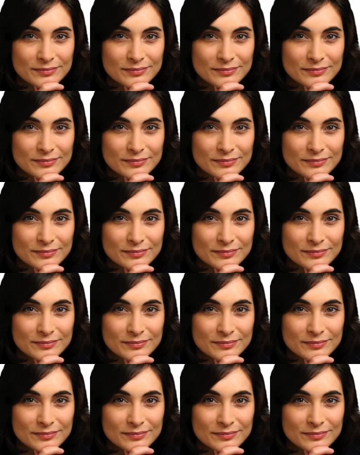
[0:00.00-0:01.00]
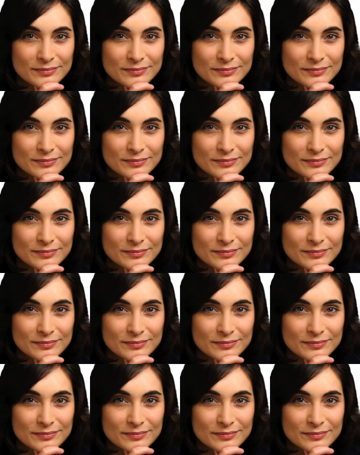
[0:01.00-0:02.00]

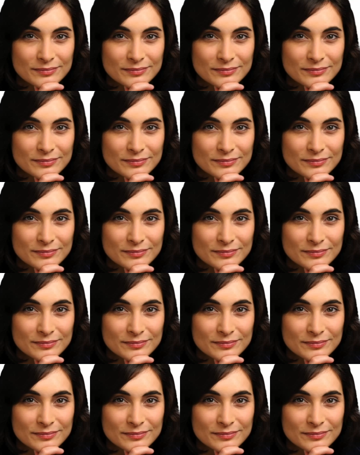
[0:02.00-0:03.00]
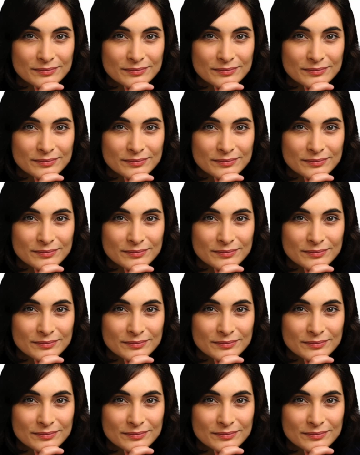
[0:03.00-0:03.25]
(no lip movement)